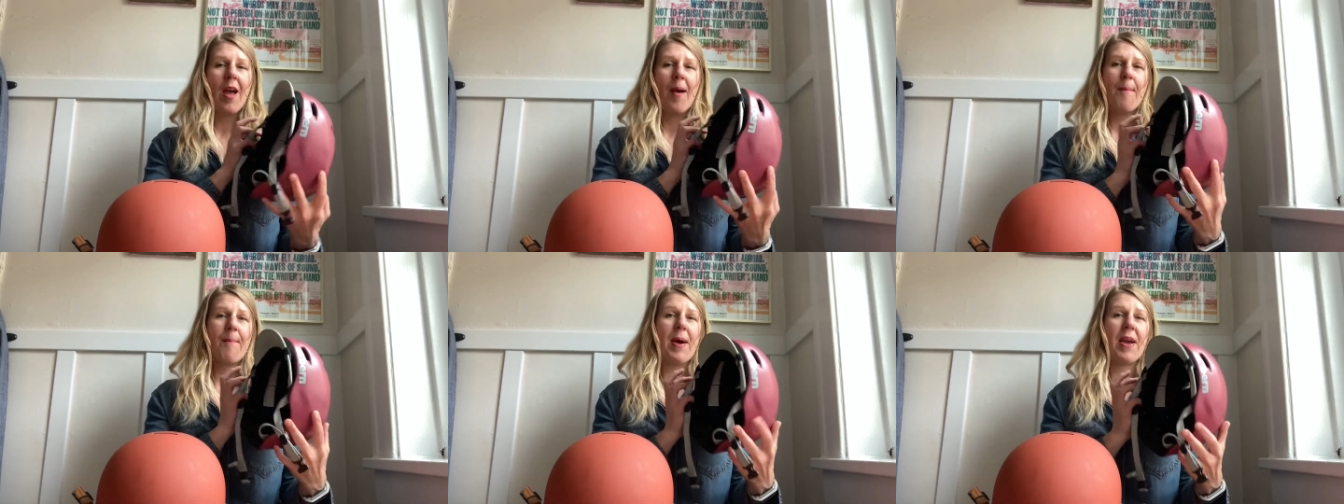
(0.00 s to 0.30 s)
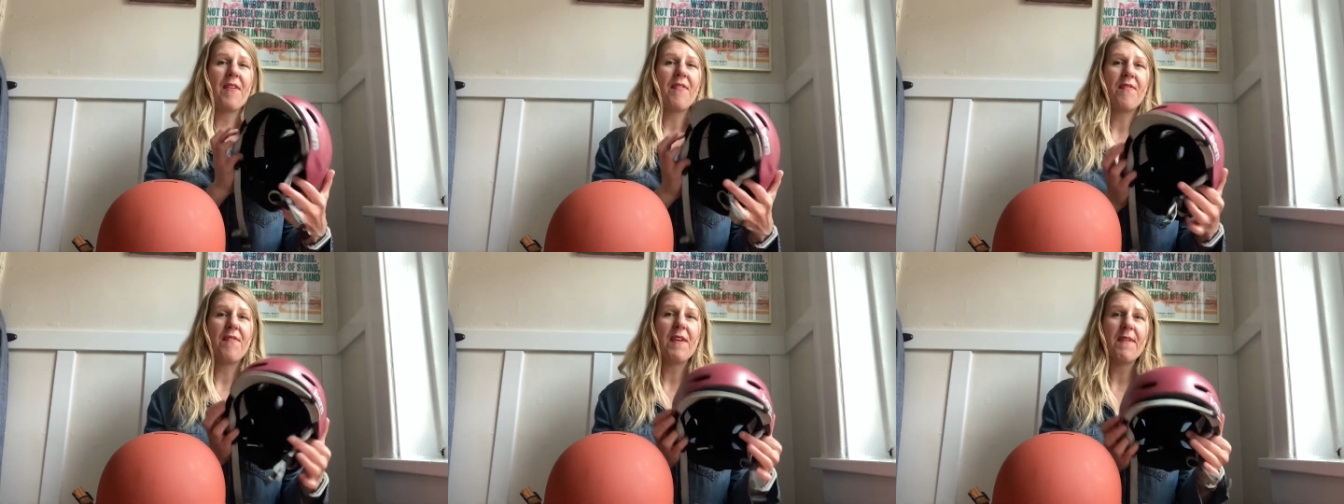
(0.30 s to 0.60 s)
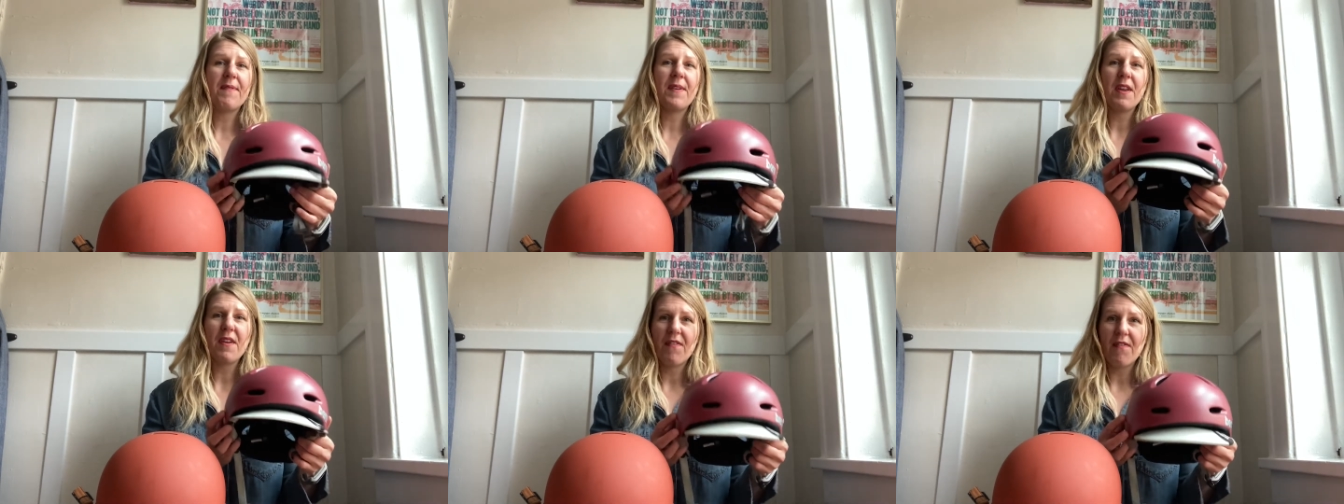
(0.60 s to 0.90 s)
by
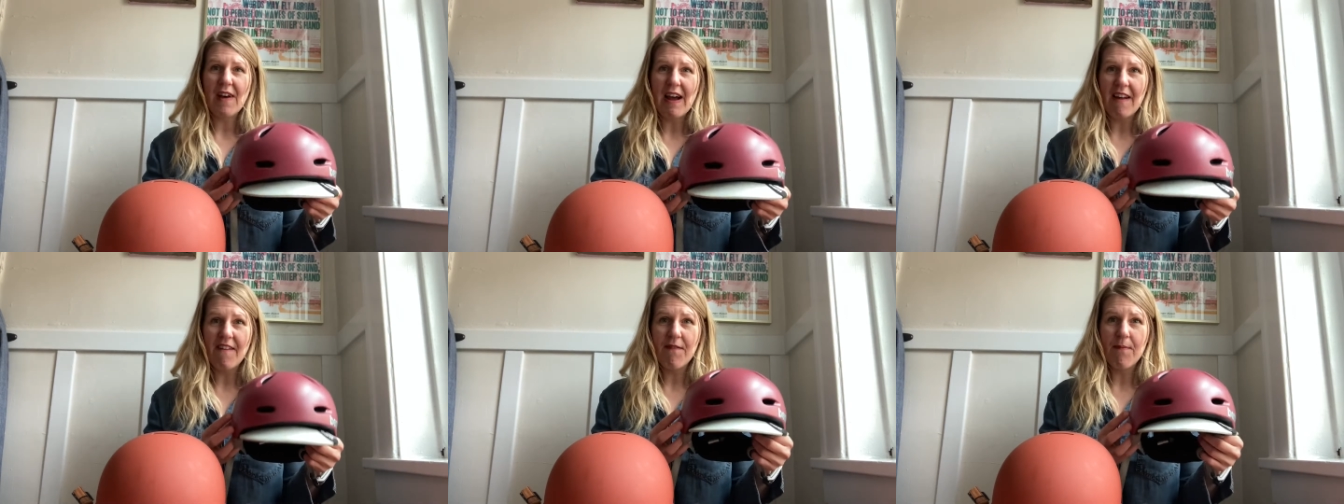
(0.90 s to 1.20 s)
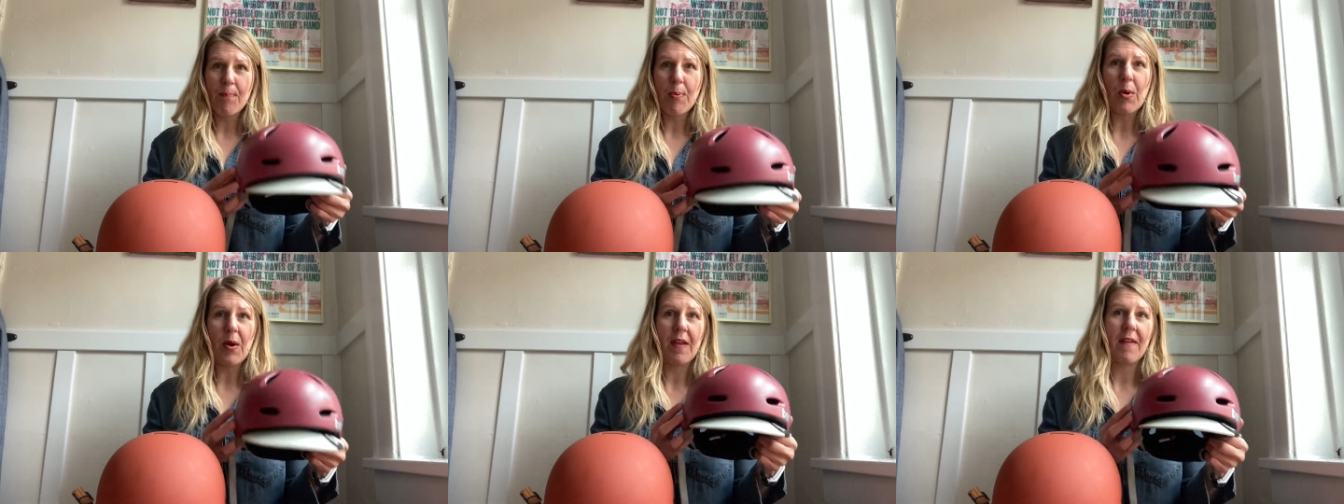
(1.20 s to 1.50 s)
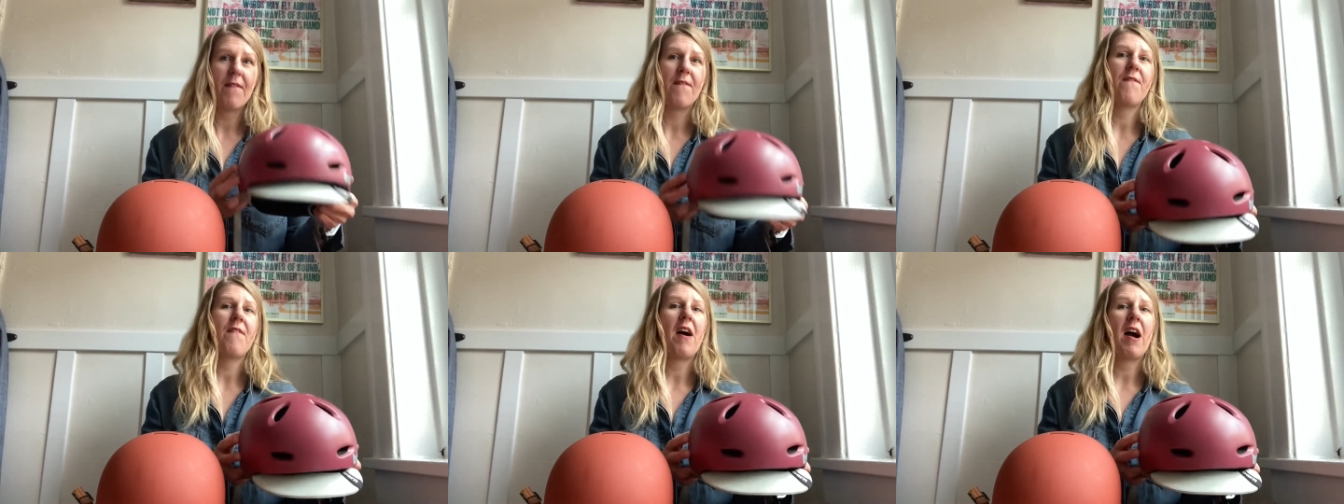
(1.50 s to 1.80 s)

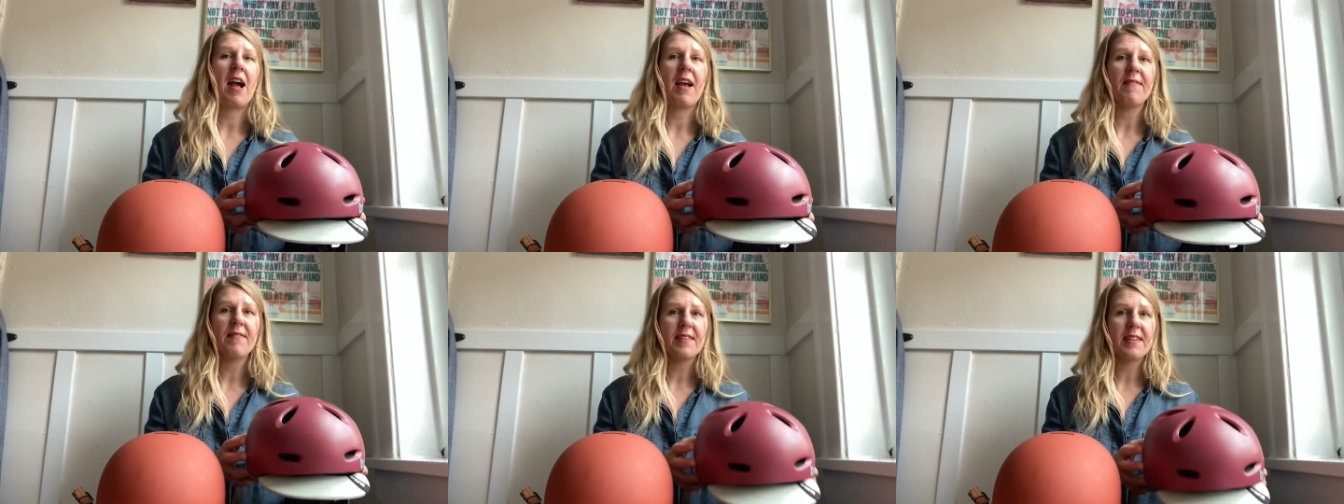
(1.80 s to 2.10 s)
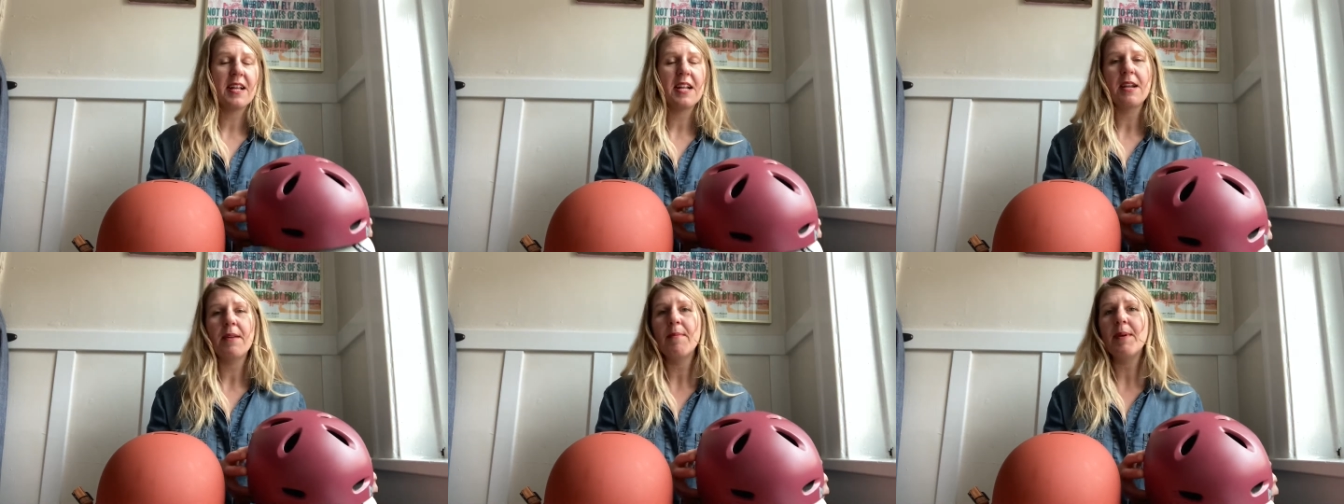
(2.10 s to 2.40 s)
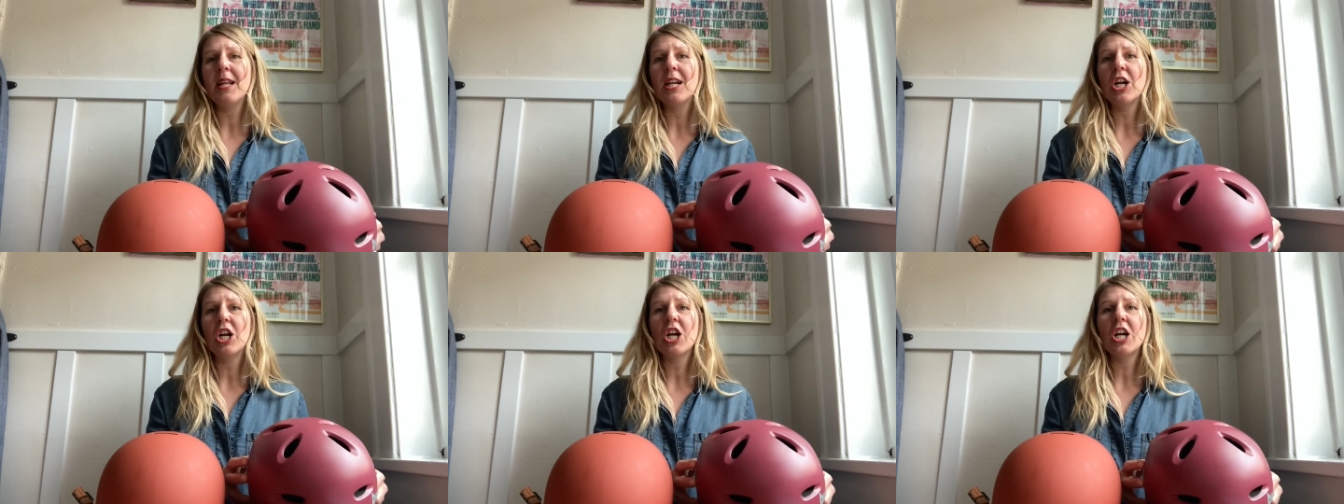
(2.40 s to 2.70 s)
55.5
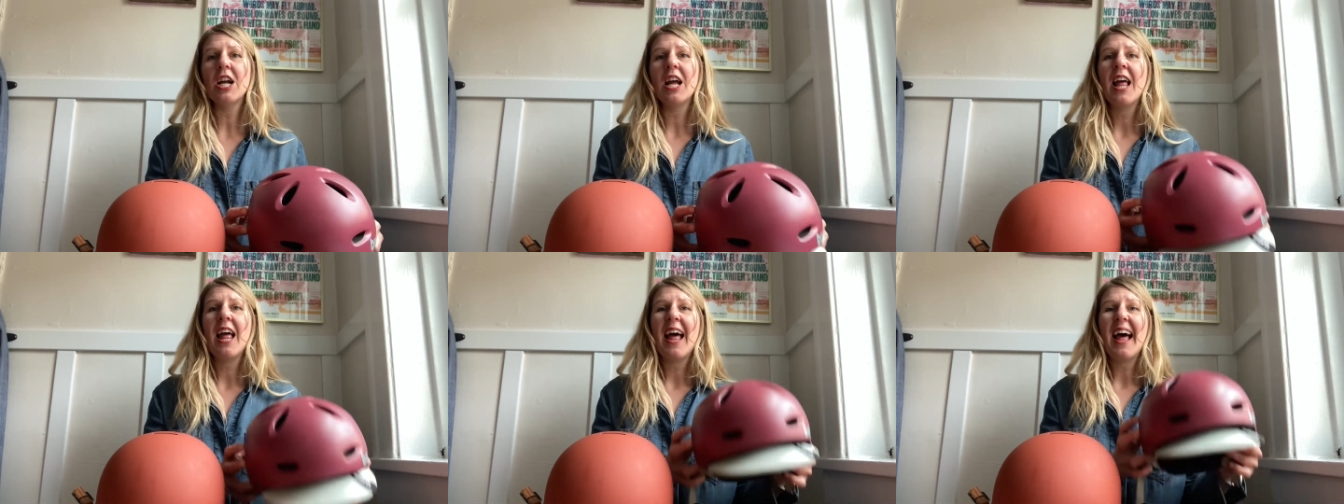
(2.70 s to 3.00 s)
centimeter,